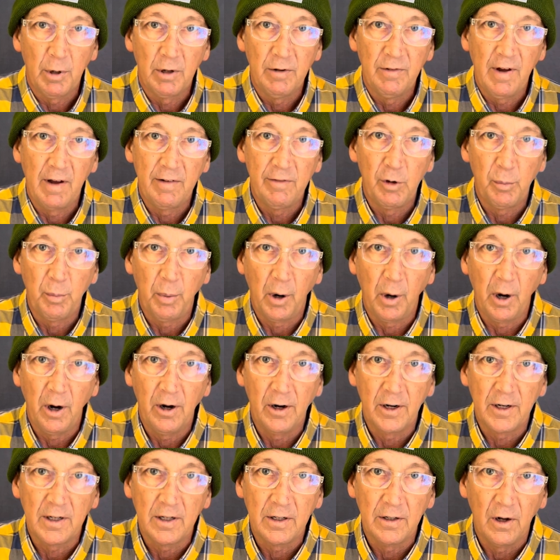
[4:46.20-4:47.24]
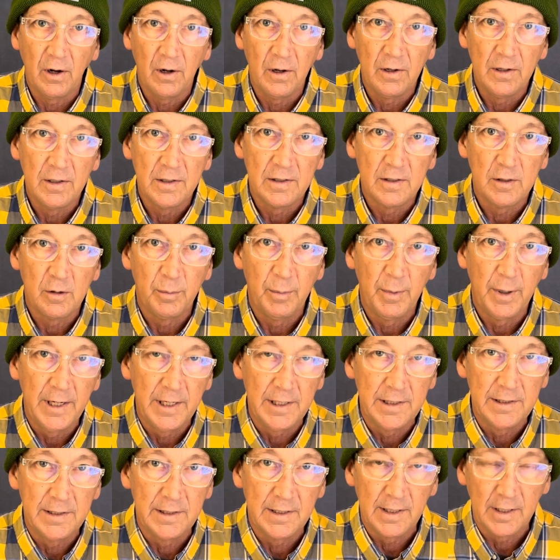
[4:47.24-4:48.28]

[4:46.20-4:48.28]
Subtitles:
of Heaven Park and all his amazing